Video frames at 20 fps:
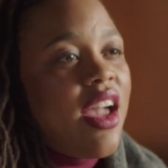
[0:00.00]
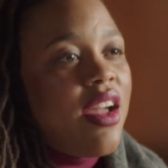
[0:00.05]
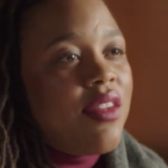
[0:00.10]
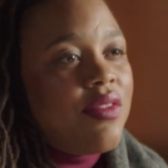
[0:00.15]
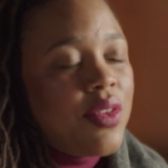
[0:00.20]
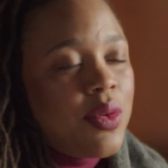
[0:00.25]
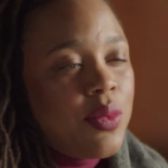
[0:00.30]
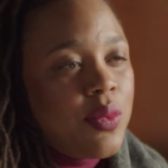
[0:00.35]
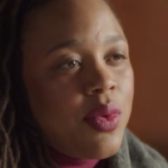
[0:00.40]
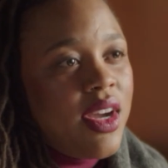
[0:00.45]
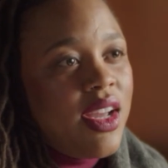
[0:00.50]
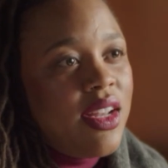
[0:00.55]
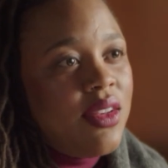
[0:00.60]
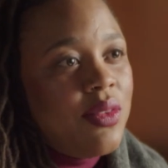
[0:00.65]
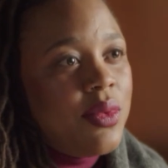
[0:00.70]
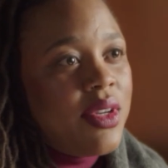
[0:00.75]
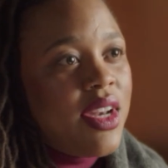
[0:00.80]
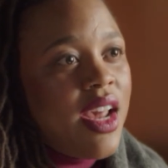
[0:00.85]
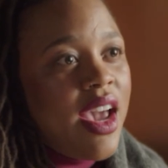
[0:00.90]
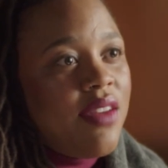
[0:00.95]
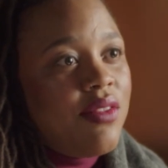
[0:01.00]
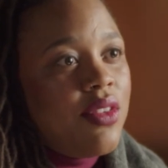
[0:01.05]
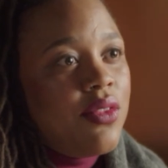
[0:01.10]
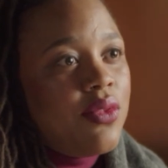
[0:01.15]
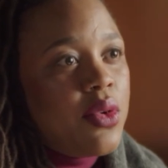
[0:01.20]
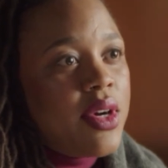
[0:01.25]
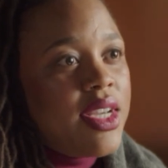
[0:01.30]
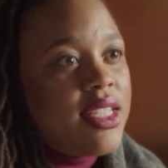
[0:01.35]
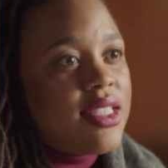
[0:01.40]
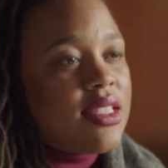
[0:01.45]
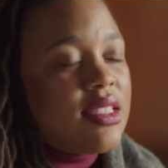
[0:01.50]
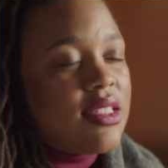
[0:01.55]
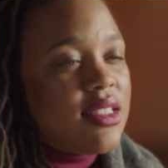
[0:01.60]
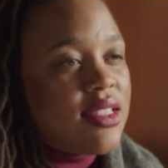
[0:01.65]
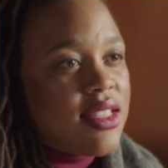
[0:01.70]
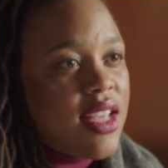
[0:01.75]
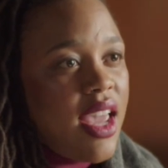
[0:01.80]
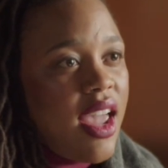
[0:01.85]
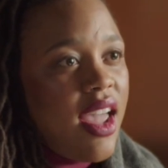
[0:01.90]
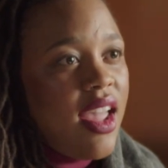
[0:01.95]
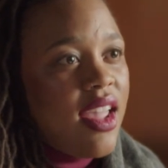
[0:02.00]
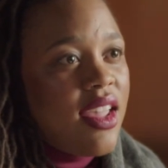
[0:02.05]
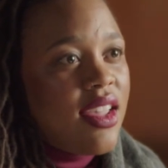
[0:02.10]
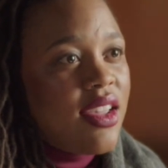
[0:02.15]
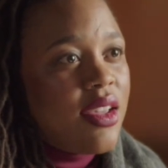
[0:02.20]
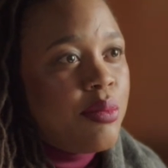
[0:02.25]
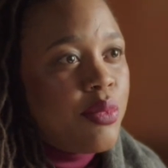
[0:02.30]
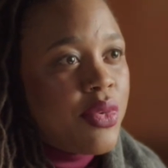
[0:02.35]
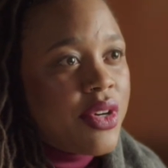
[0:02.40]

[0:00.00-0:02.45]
everyone would have a voice and a say in